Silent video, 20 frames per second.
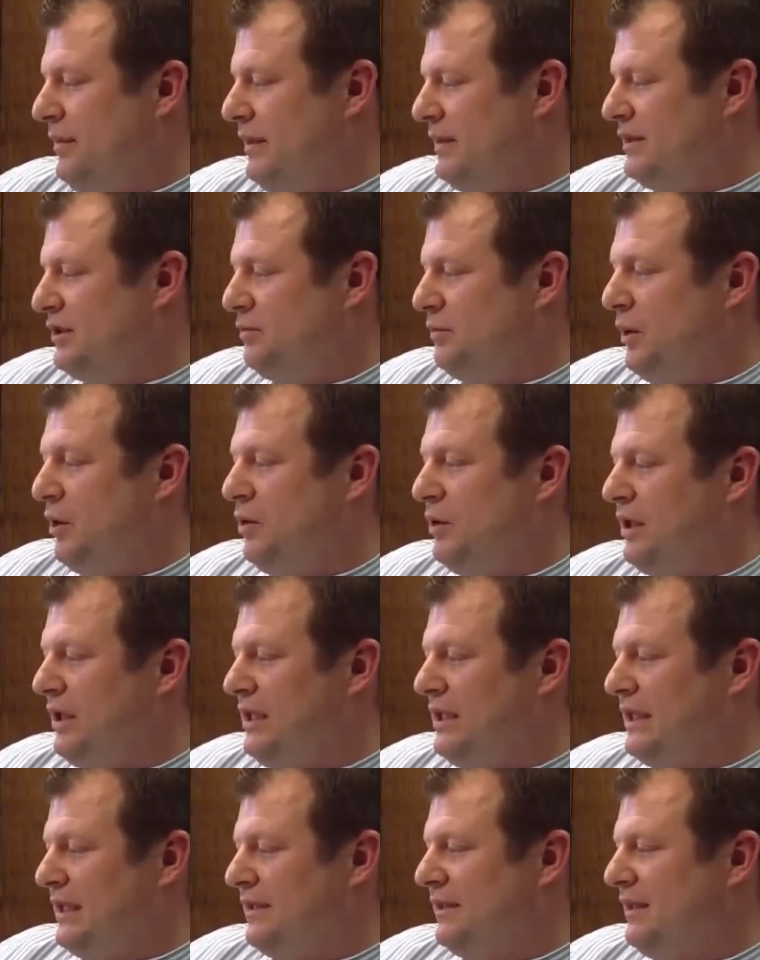spoke
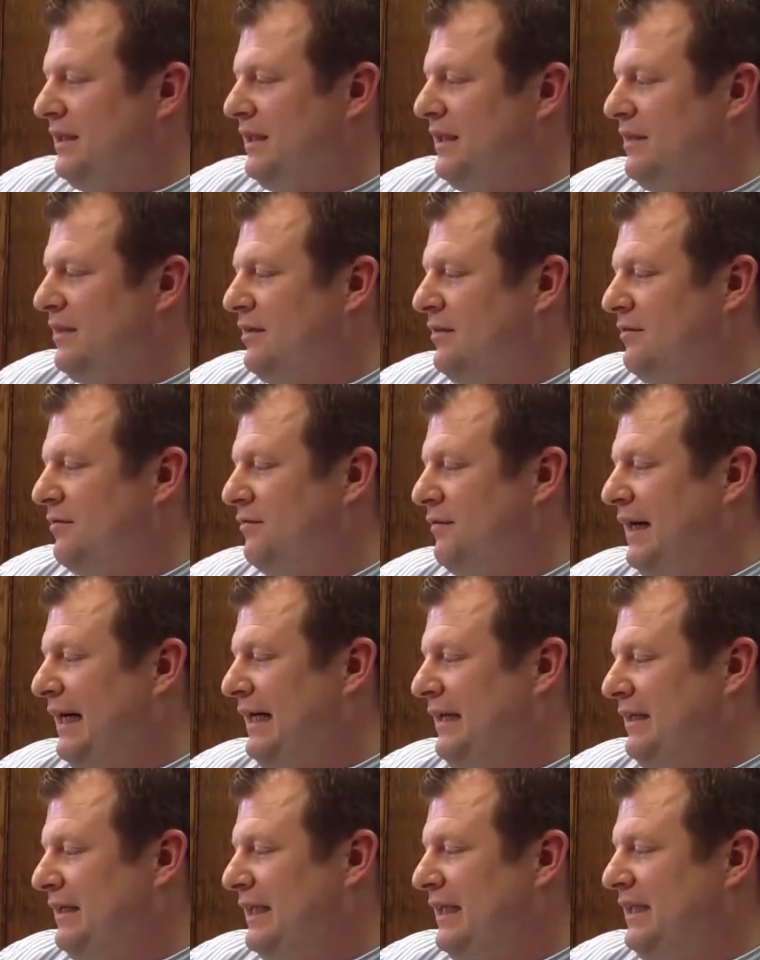on.
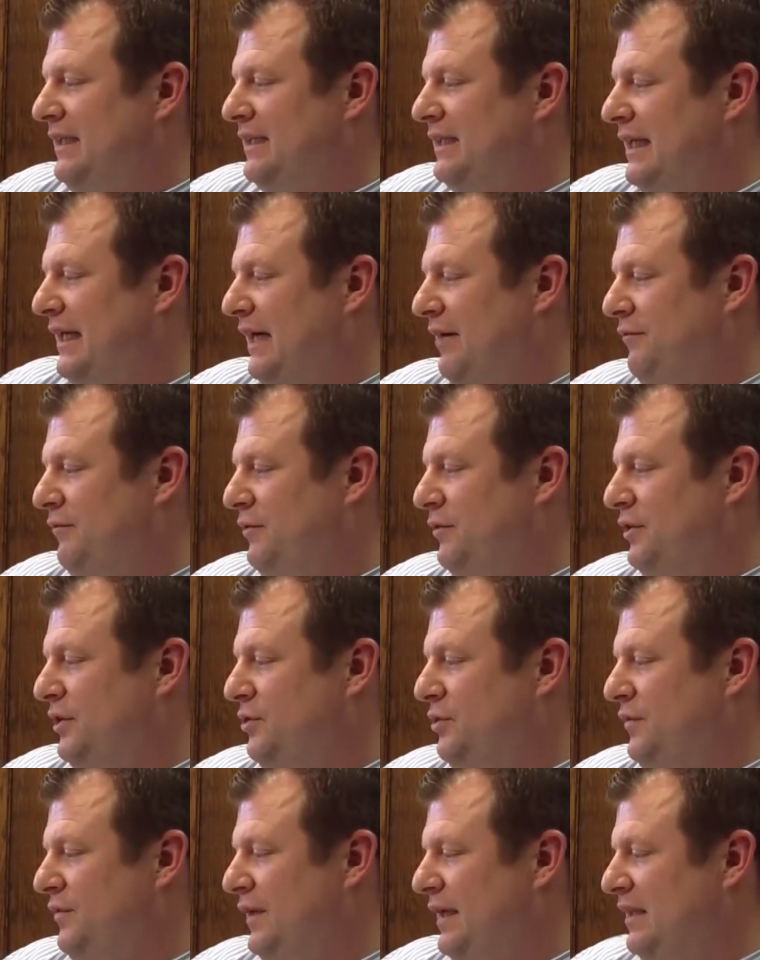"Finally, after
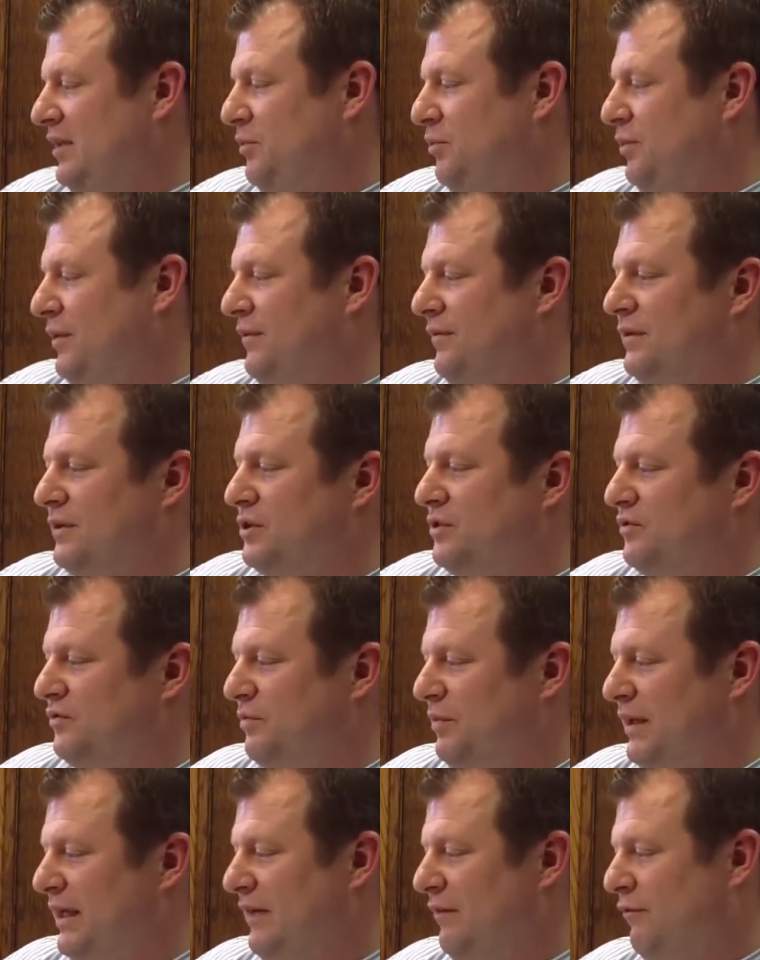you've had the privilege of
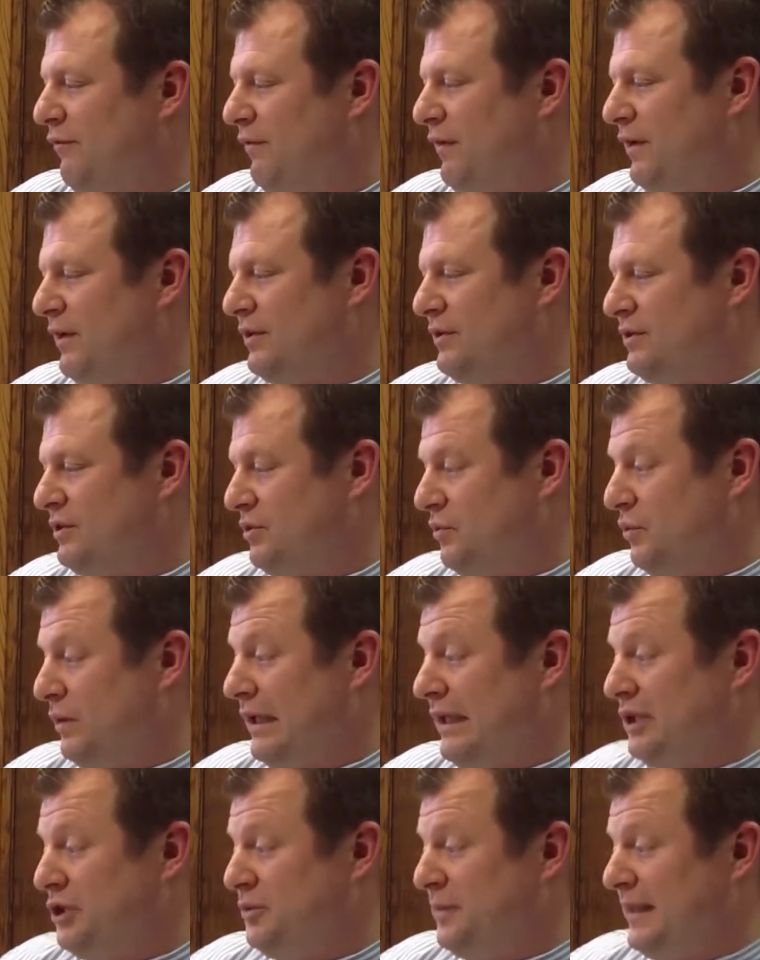being first to
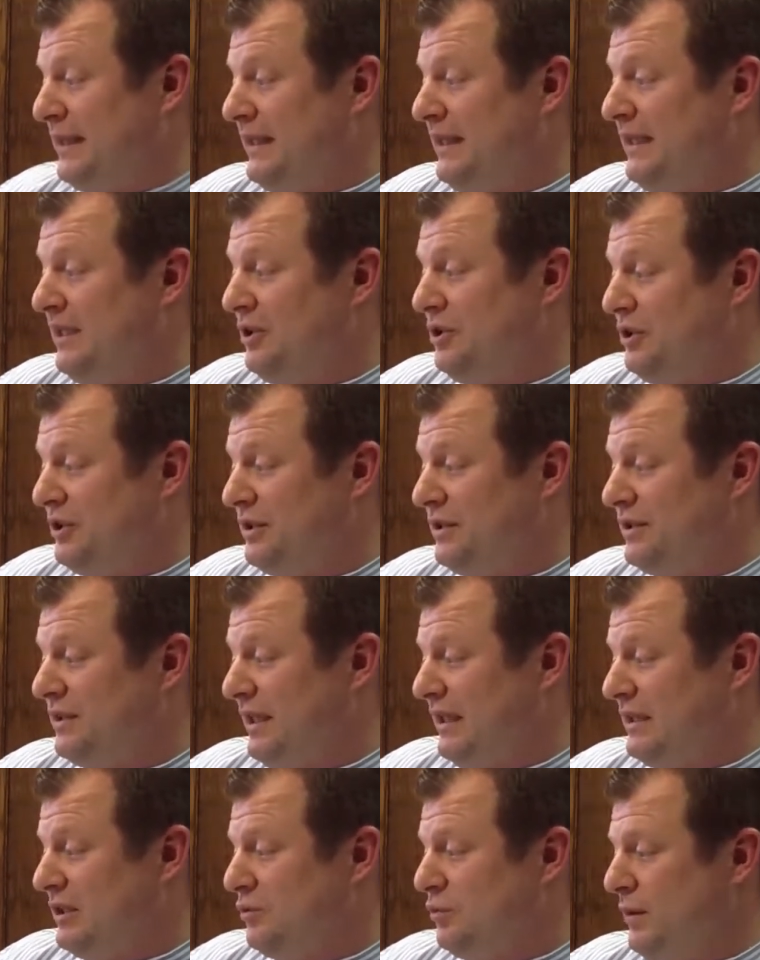wash my dishes
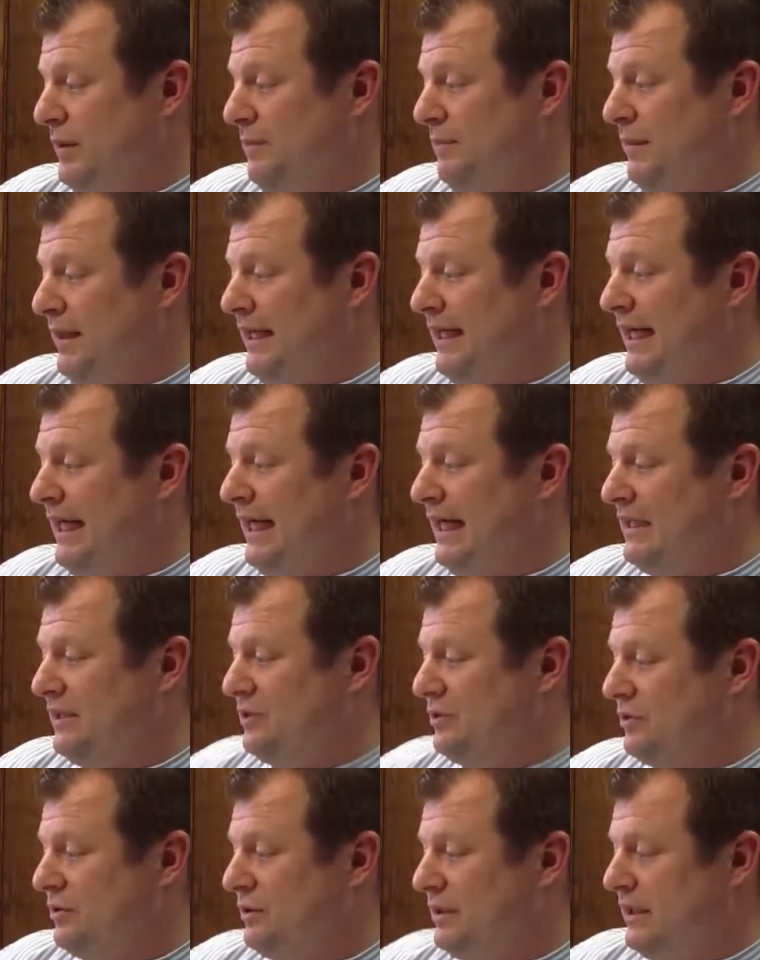and sweep my
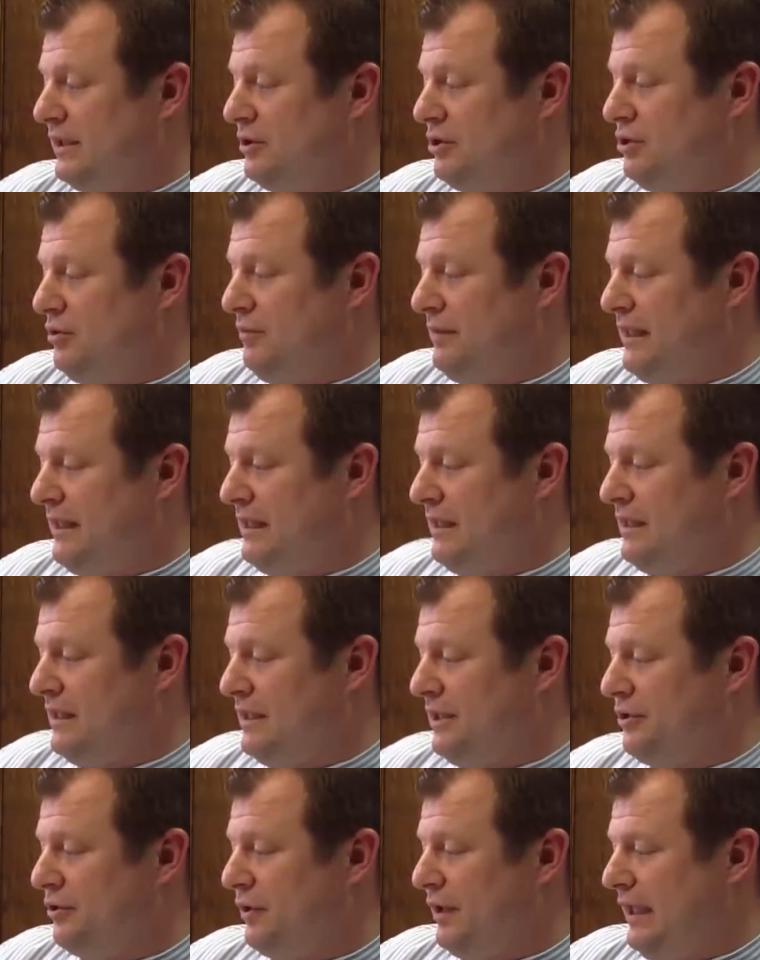castle and do my
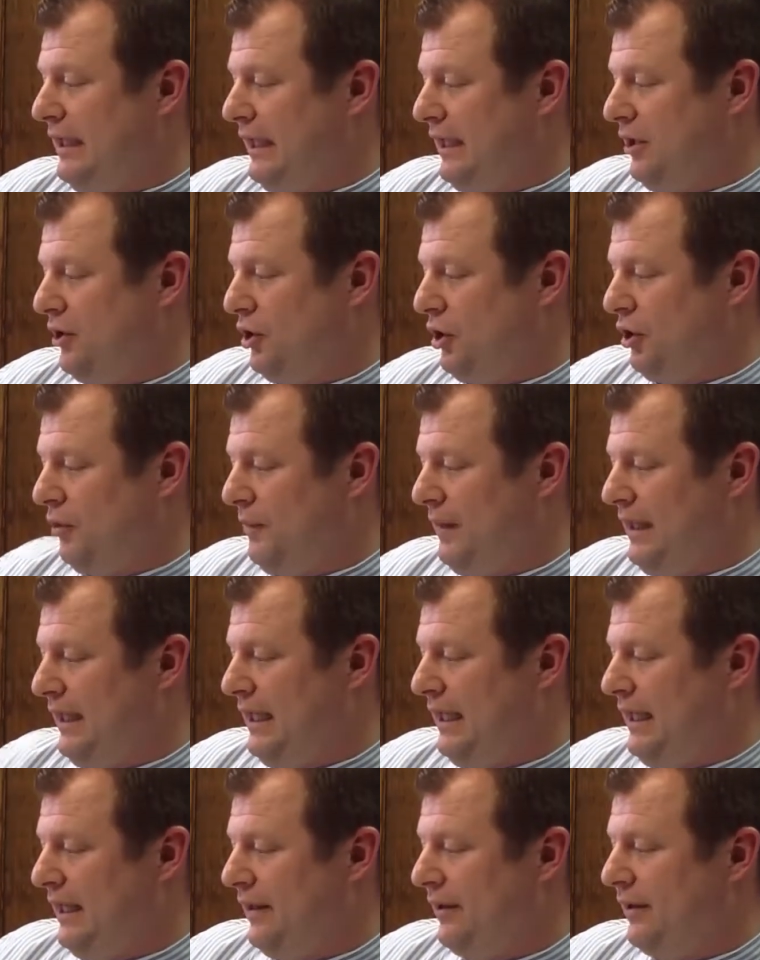laundry and curl my
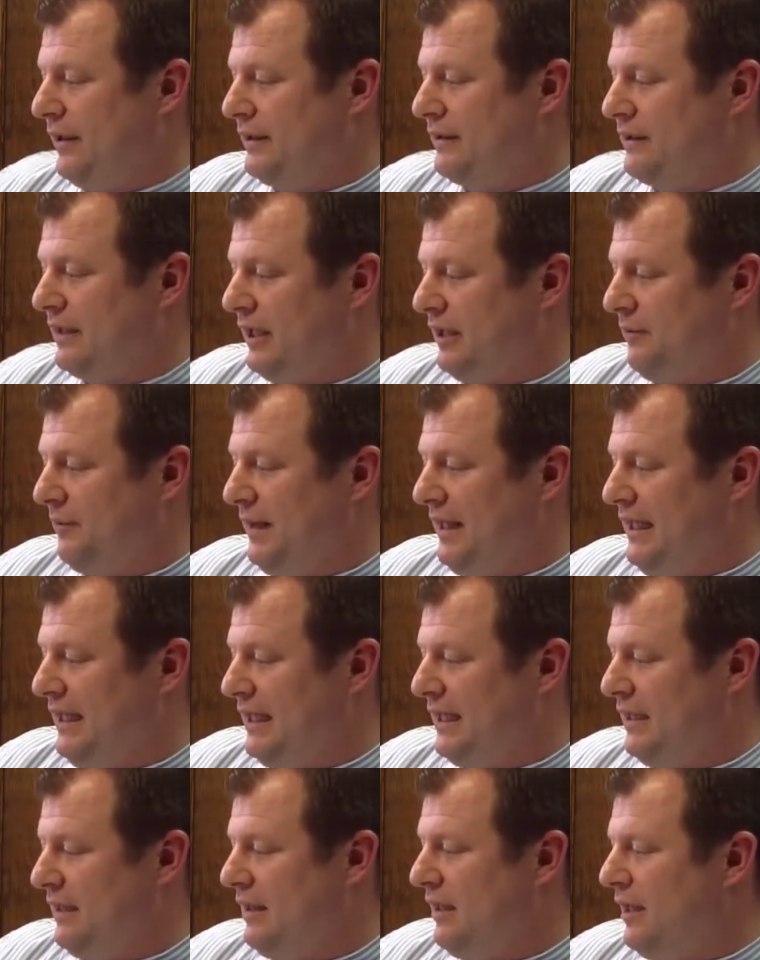hair and tuck me
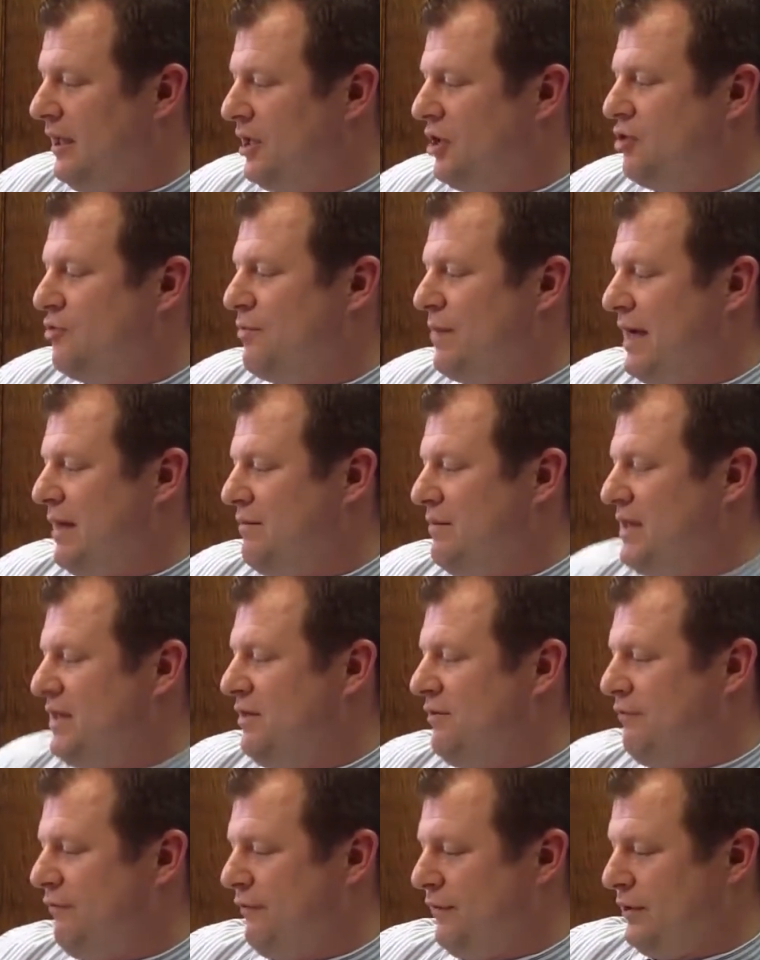in, you may be
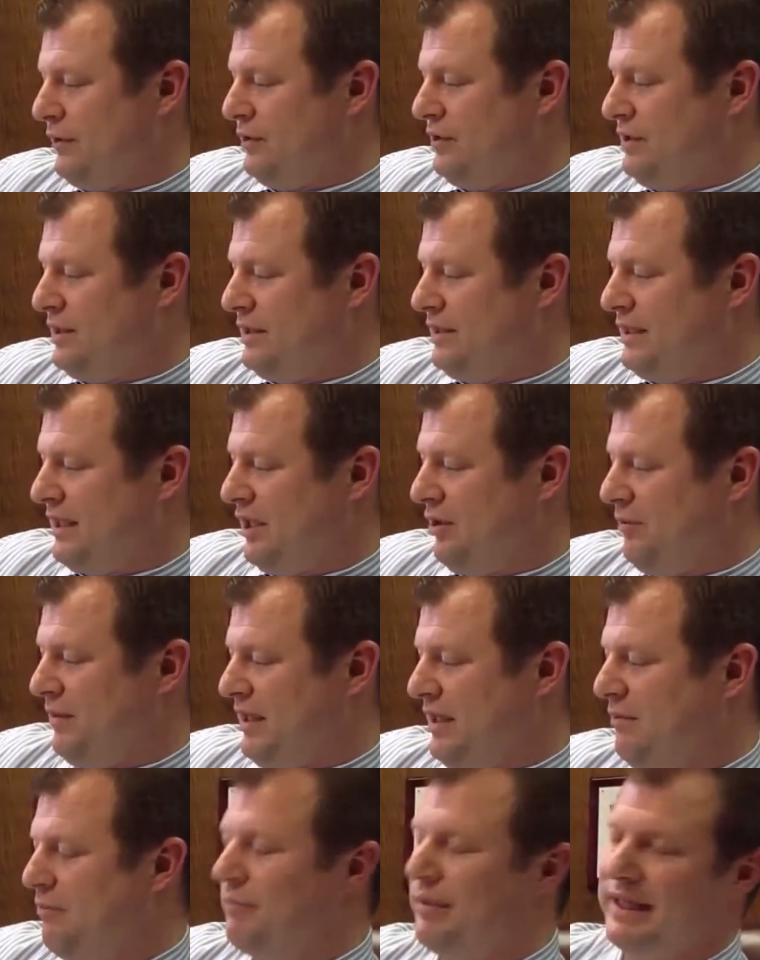the first to tell
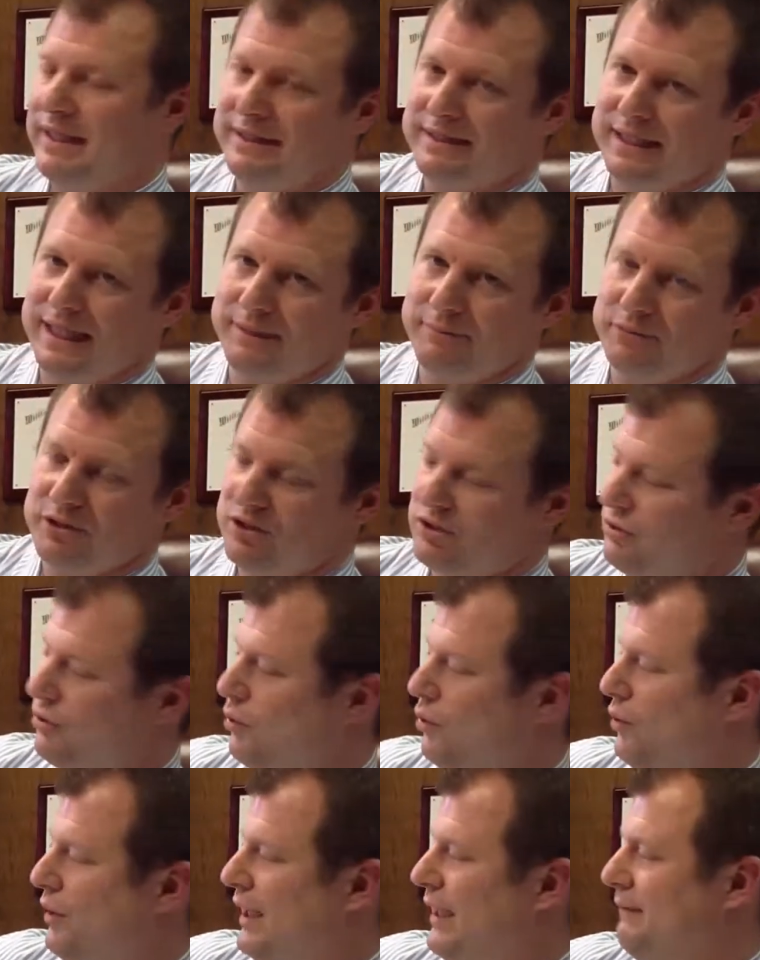me a bedtime
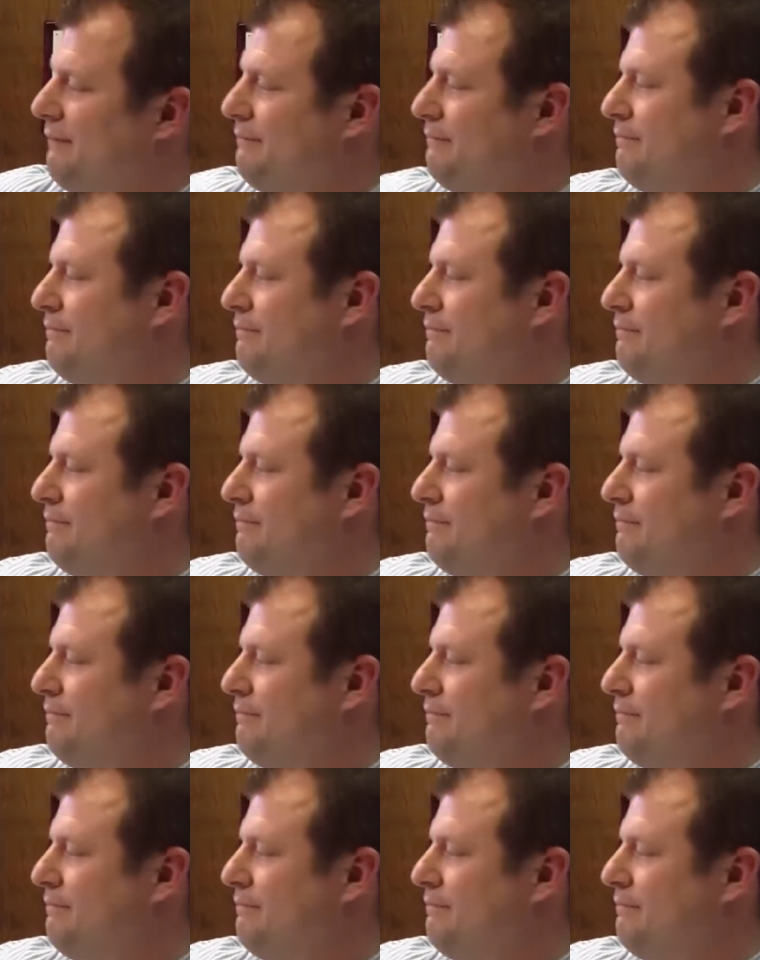story."